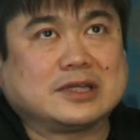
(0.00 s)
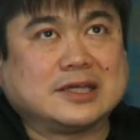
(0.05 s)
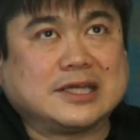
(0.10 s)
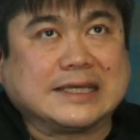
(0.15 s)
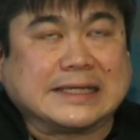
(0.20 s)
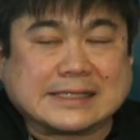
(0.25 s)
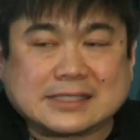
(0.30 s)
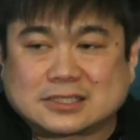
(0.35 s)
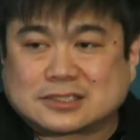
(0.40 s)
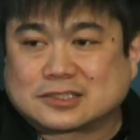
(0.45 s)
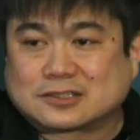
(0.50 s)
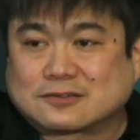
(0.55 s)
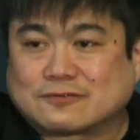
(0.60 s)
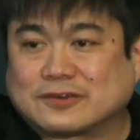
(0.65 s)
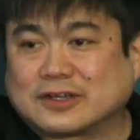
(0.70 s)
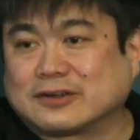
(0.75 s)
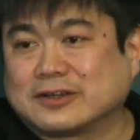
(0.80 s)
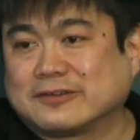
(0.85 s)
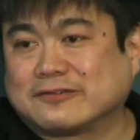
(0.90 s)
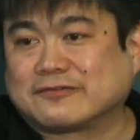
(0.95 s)
English is a
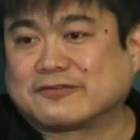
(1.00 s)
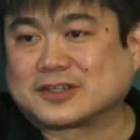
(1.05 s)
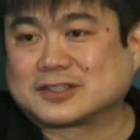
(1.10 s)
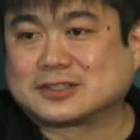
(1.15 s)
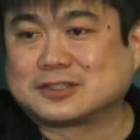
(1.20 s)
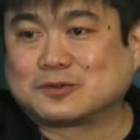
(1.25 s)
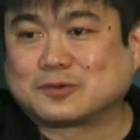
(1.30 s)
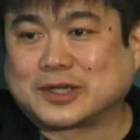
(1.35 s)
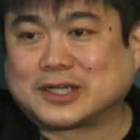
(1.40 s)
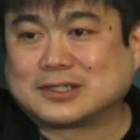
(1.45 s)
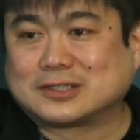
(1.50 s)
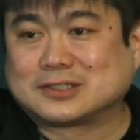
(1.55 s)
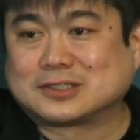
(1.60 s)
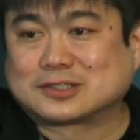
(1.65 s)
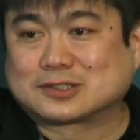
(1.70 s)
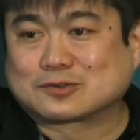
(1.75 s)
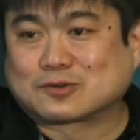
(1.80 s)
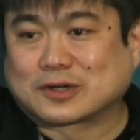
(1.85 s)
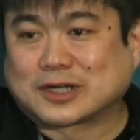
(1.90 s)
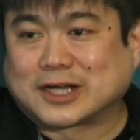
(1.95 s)
very fuzzy way to
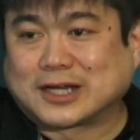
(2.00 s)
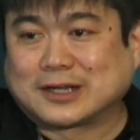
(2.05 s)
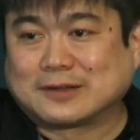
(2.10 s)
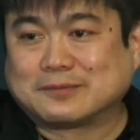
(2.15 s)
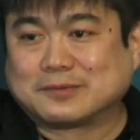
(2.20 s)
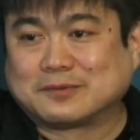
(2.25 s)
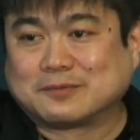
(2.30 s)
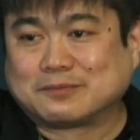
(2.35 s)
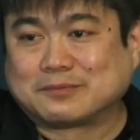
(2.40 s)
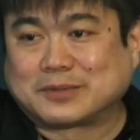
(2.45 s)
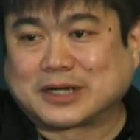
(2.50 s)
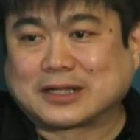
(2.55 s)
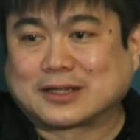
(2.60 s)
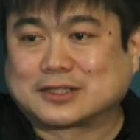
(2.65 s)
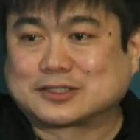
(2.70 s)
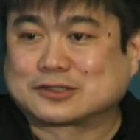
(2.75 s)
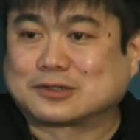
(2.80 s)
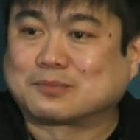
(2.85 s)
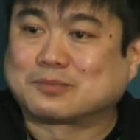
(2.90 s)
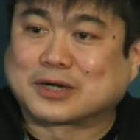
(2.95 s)
describe
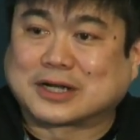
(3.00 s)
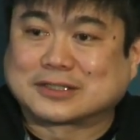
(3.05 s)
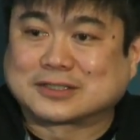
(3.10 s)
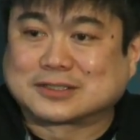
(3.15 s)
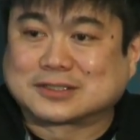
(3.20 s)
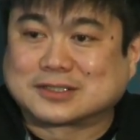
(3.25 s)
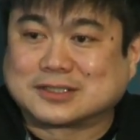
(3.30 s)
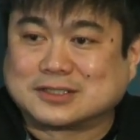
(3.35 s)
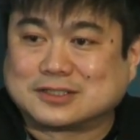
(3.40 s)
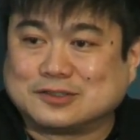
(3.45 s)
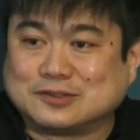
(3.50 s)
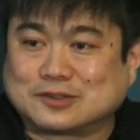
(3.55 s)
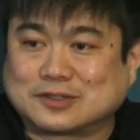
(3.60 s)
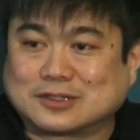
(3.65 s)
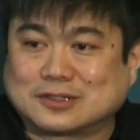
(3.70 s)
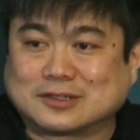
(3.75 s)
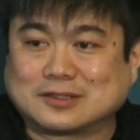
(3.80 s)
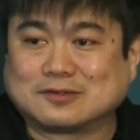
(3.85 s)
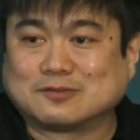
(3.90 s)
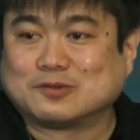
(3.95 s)
biological processes. You
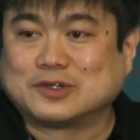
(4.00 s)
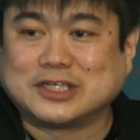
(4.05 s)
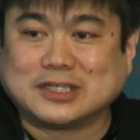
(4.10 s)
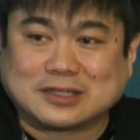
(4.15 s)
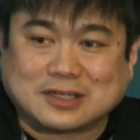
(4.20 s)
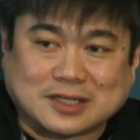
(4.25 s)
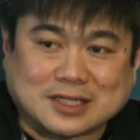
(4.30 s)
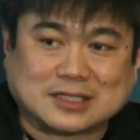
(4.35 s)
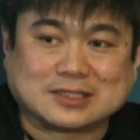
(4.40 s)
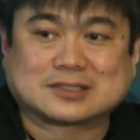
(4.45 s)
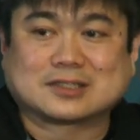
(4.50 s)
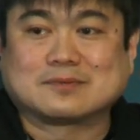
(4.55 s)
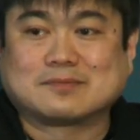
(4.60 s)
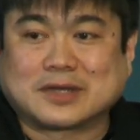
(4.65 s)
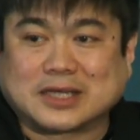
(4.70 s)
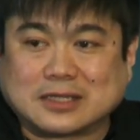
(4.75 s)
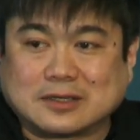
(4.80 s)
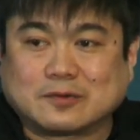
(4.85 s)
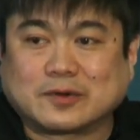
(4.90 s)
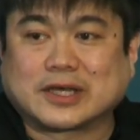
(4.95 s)
can read things in
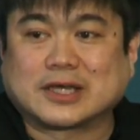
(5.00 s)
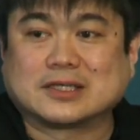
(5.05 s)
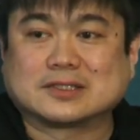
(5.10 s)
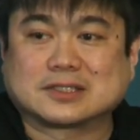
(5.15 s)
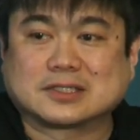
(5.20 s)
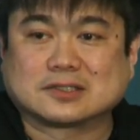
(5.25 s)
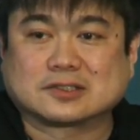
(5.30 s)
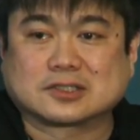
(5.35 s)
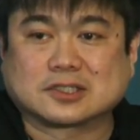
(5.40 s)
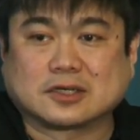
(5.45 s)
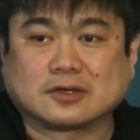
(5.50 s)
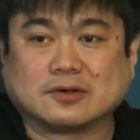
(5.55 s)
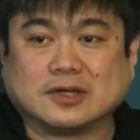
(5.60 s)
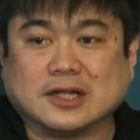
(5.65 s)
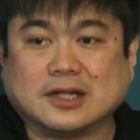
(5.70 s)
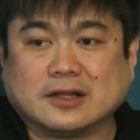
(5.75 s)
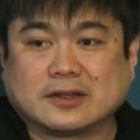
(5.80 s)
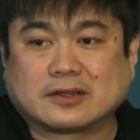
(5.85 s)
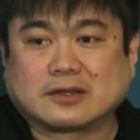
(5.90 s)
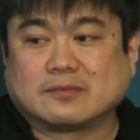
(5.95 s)
many ways, and so
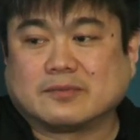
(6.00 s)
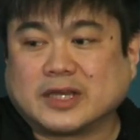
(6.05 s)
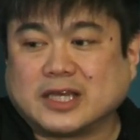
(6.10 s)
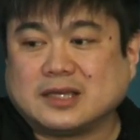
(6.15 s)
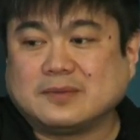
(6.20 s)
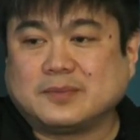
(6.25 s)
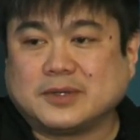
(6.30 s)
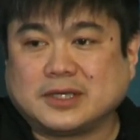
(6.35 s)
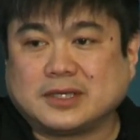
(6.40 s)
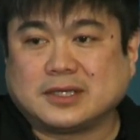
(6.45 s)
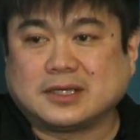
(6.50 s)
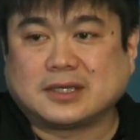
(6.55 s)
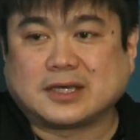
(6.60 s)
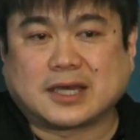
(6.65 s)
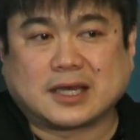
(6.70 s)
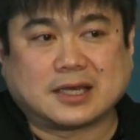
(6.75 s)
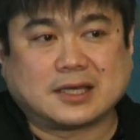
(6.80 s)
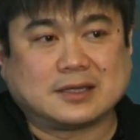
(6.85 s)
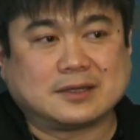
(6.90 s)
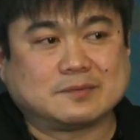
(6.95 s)
there may be
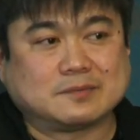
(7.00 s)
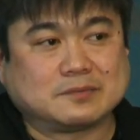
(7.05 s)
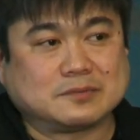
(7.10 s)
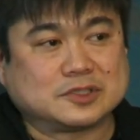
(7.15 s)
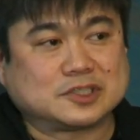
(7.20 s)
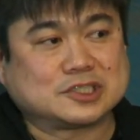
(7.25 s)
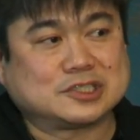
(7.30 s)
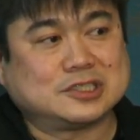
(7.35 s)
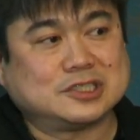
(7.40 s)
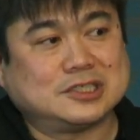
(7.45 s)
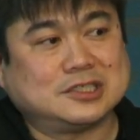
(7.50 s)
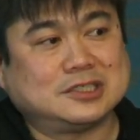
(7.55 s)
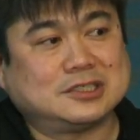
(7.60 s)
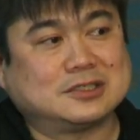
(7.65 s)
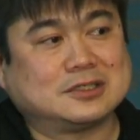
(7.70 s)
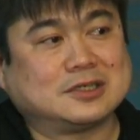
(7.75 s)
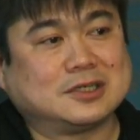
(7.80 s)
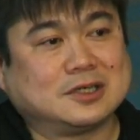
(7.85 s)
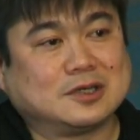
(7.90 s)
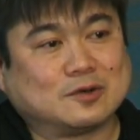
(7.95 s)
a
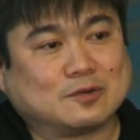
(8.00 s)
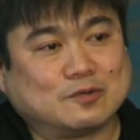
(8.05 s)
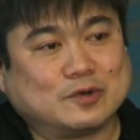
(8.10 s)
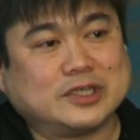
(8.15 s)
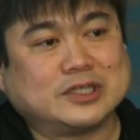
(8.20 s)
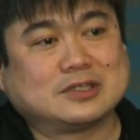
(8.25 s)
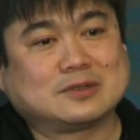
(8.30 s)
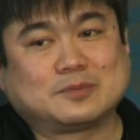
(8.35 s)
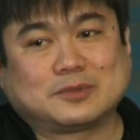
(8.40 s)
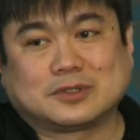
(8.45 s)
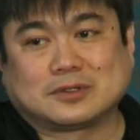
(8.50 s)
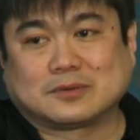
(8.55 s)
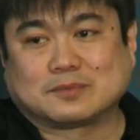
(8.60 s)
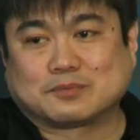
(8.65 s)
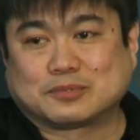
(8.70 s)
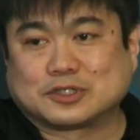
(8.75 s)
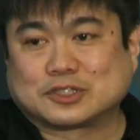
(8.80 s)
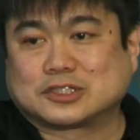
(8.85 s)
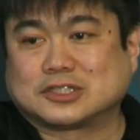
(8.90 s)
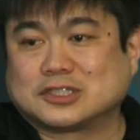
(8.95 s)
machine readable
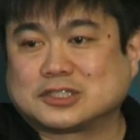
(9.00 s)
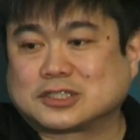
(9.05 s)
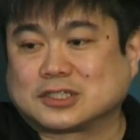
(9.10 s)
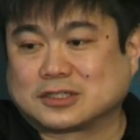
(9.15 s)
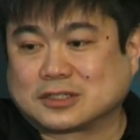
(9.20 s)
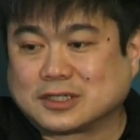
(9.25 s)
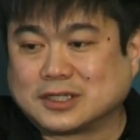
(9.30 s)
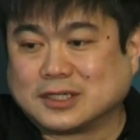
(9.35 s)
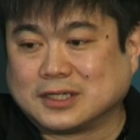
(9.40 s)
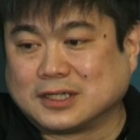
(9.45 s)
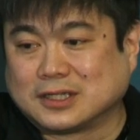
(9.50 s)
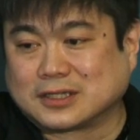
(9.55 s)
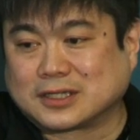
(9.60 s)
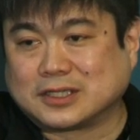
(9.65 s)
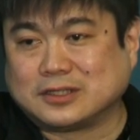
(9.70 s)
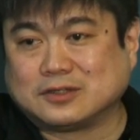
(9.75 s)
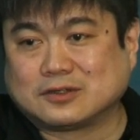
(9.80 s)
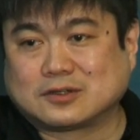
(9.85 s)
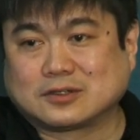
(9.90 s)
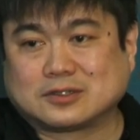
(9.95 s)
precision
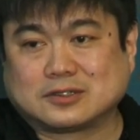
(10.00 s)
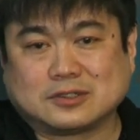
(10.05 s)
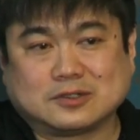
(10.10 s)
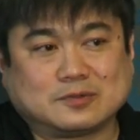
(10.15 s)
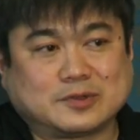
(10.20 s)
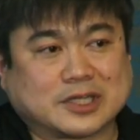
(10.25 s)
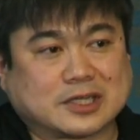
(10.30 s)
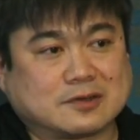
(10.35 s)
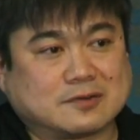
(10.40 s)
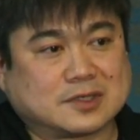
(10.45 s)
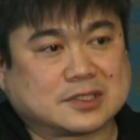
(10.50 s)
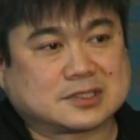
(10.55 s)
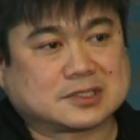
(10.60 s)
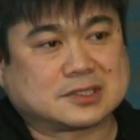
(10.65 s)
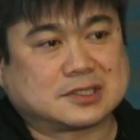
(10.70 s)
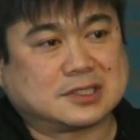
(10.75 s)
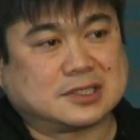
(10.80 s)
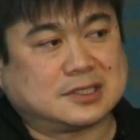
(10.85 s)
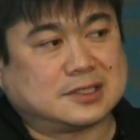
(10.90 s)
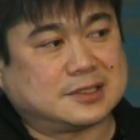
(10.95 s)
that you could do, whether it's
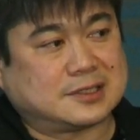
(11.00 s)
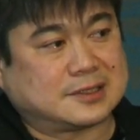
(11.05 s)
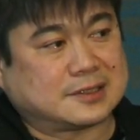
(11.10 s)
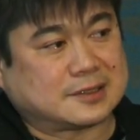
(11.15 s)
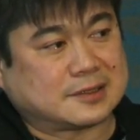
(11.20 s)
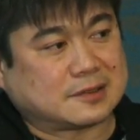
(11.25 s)
the